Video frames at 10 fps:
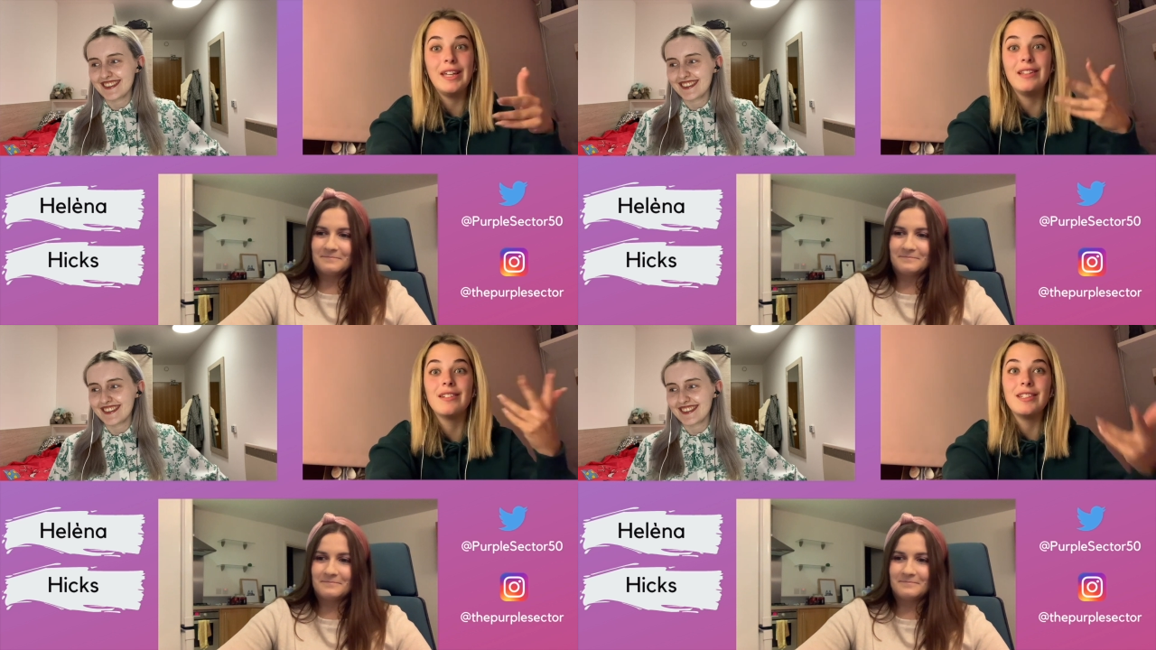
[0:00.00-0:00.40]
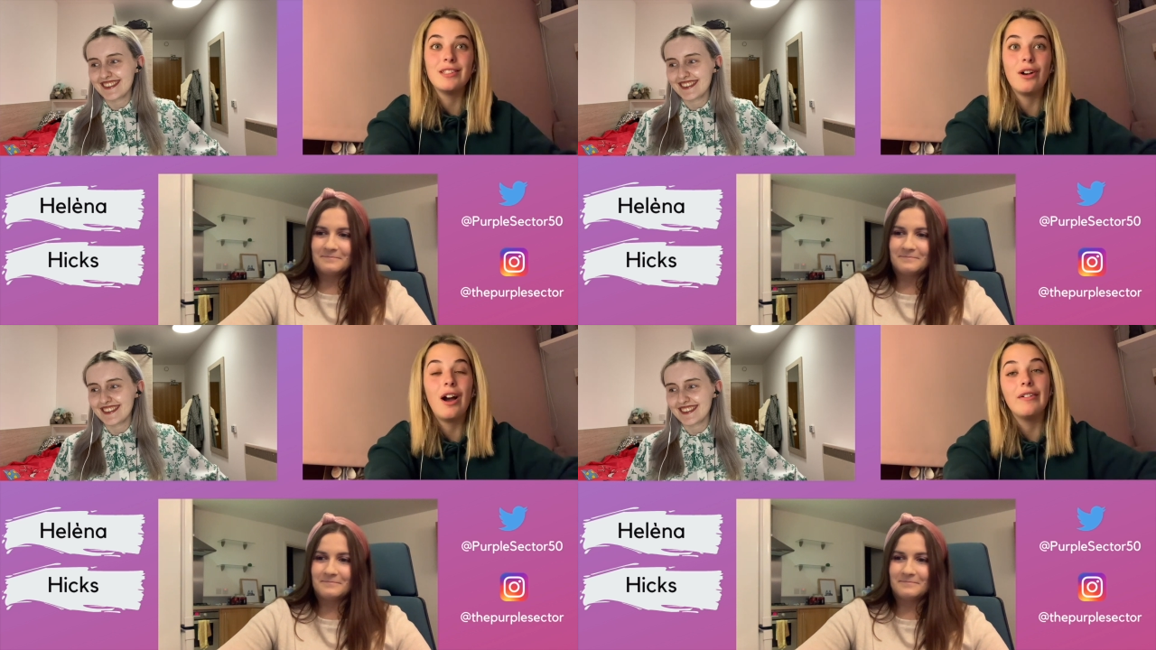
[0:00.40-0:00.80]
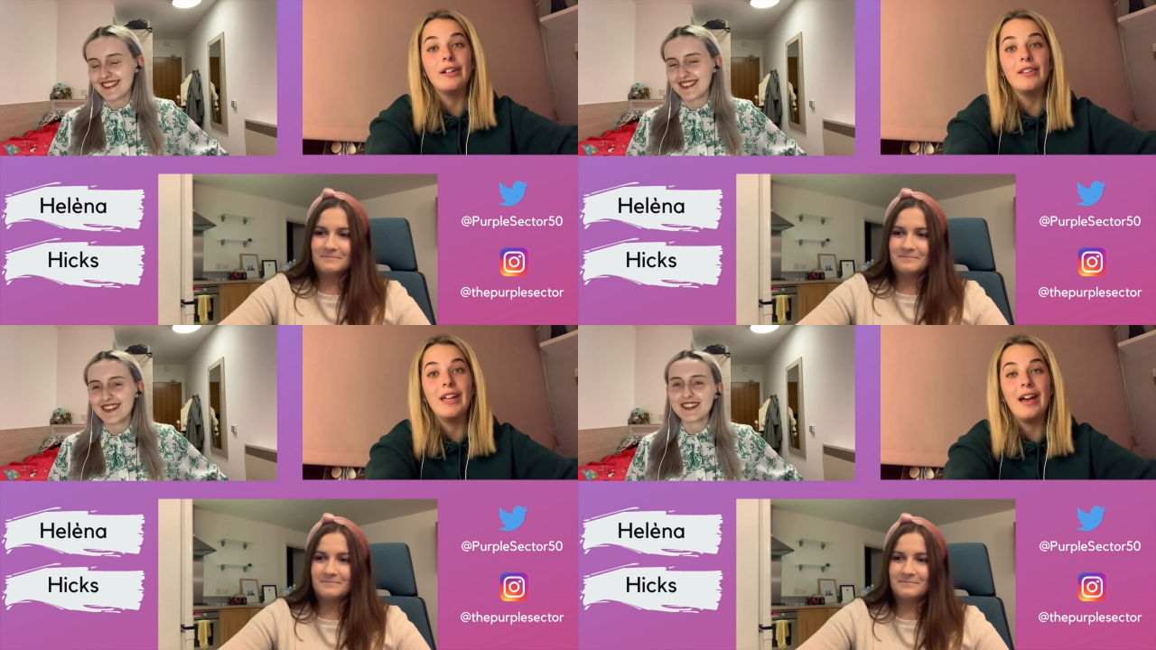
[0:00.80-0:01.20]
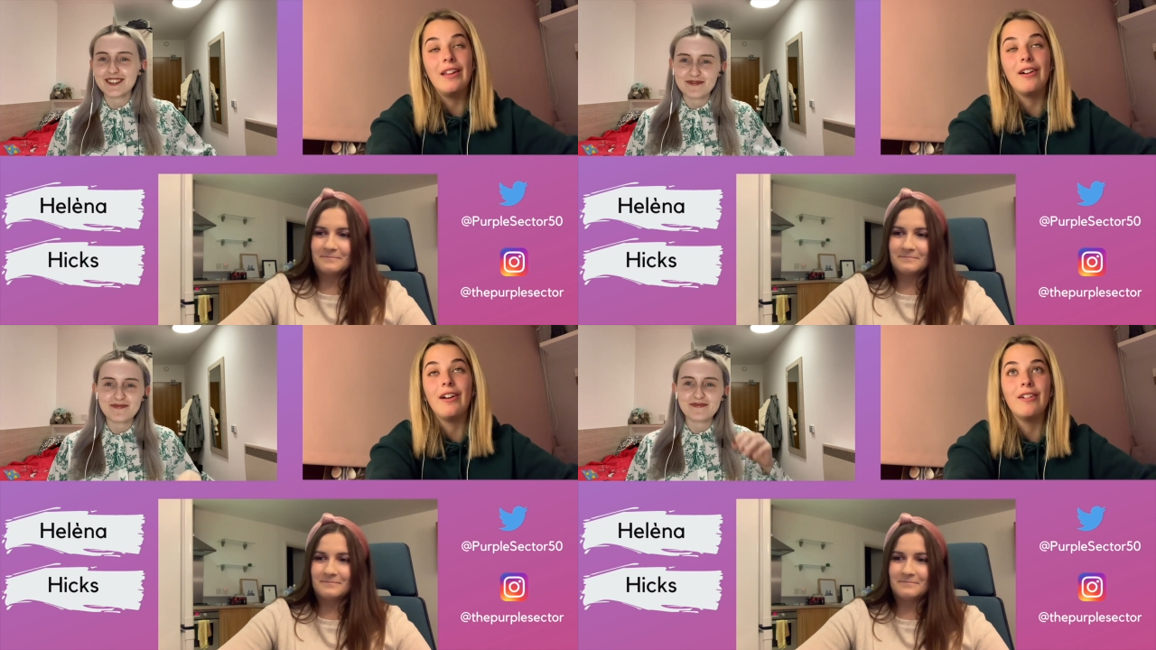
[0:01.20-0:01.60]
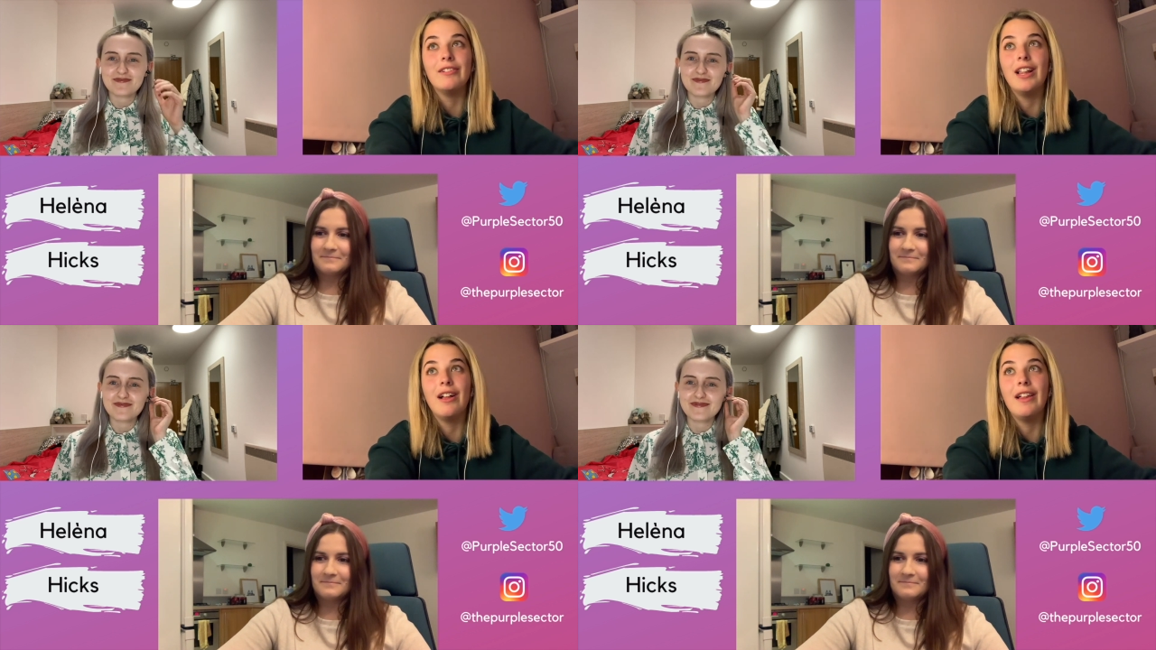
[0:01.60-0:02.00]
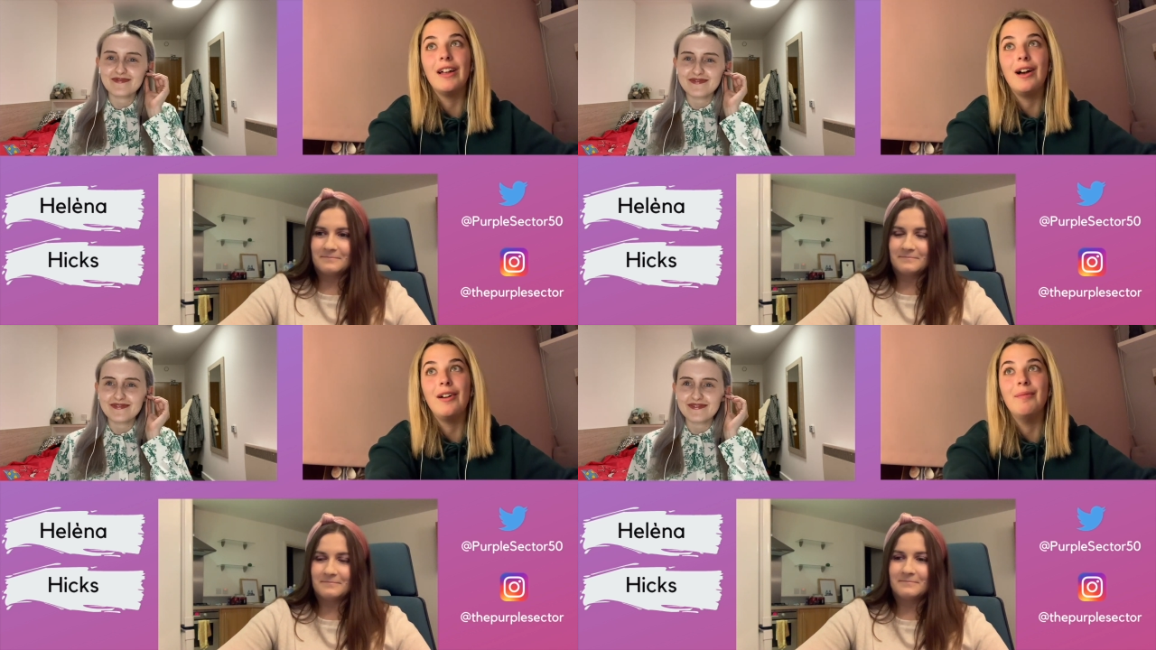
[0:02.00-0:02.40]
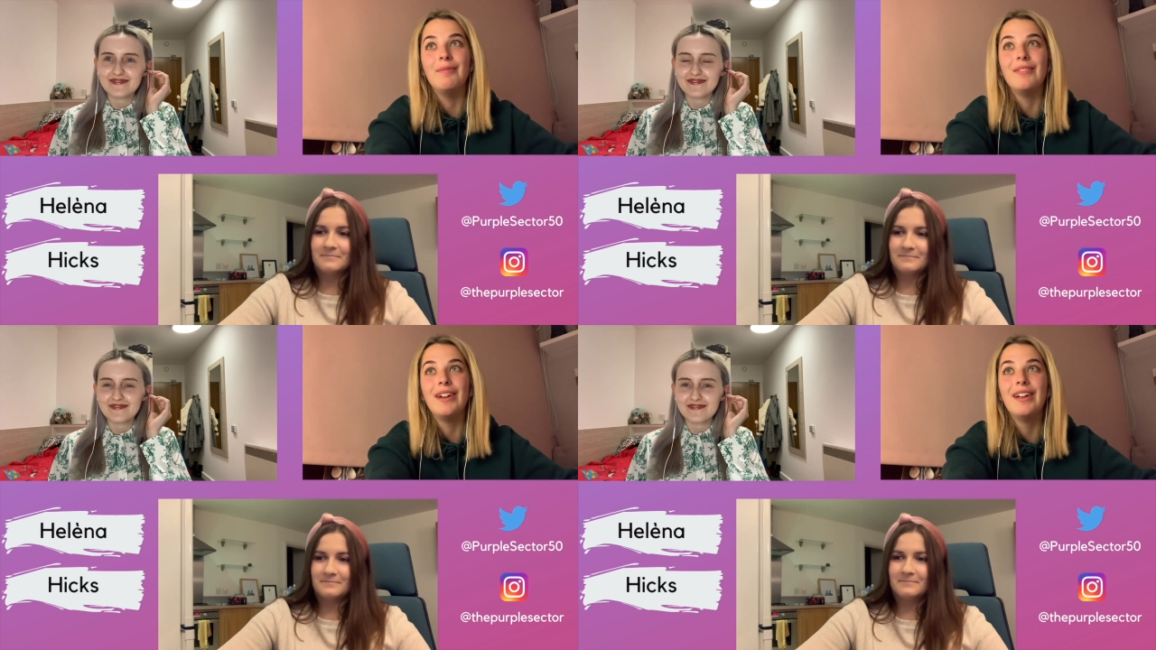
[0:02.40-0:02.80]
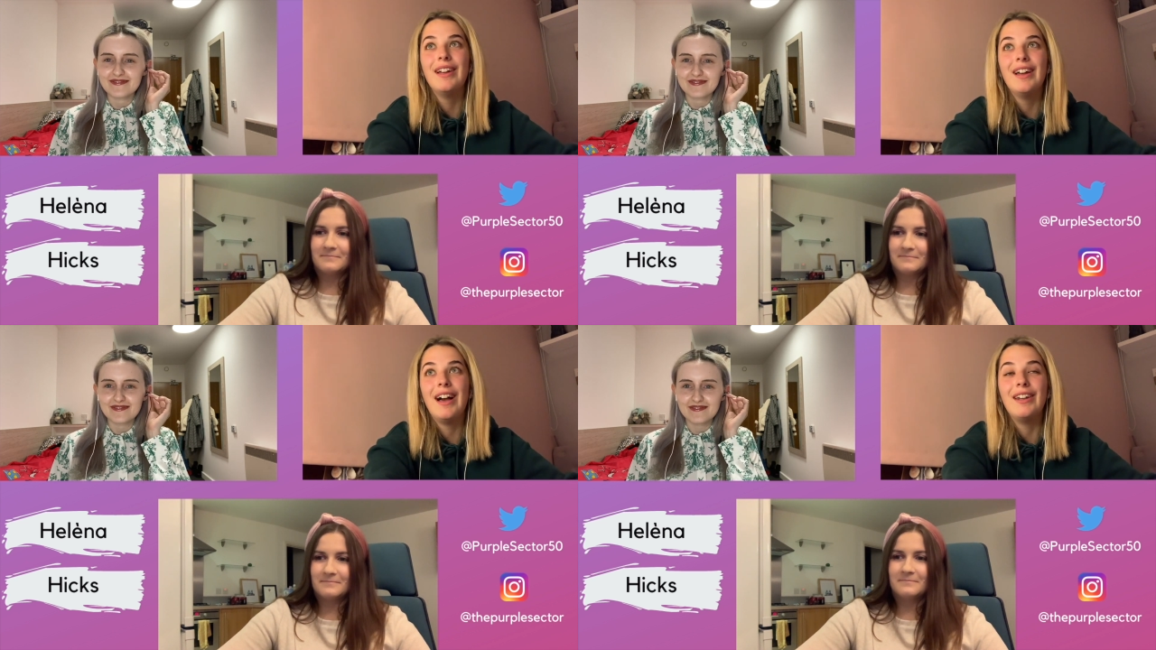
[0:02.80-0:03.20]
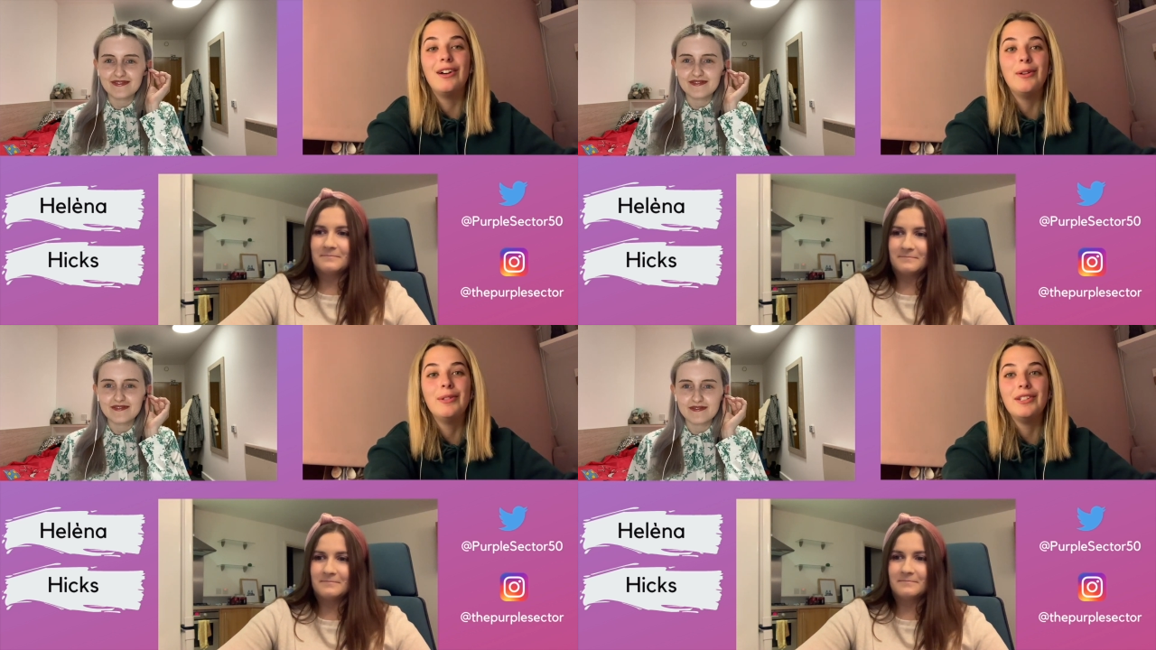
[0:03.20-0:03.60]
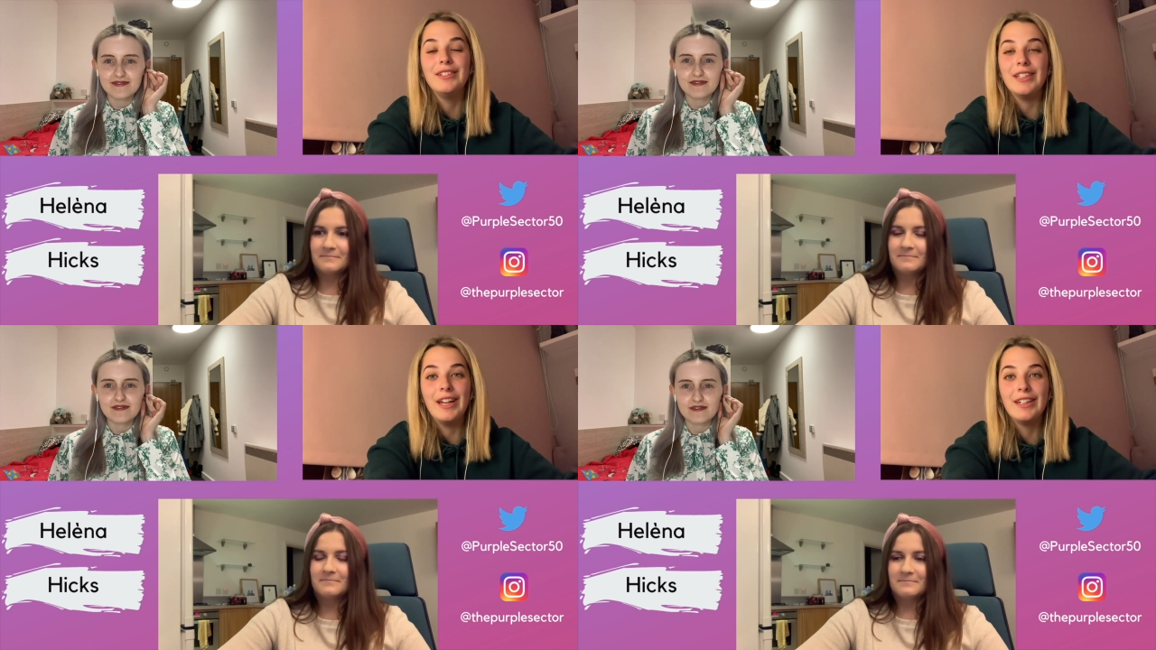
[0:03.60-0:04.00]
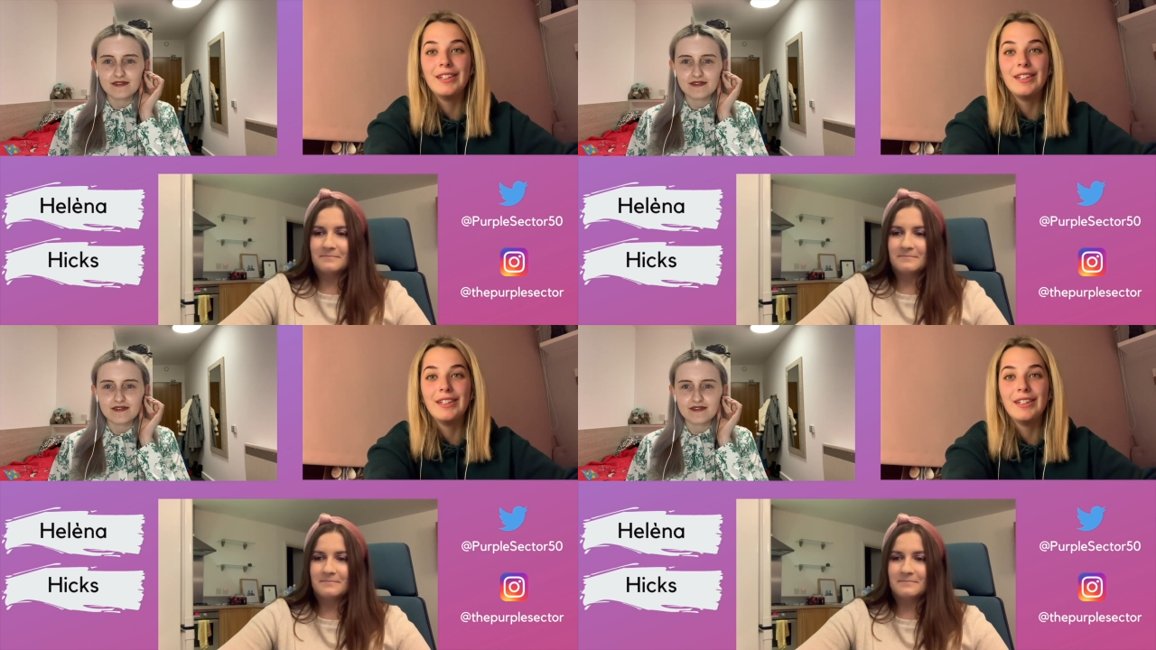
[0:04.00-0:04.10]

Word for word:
Speaker 1: he does his diary on there, and I really like that. Hannah, who would you say?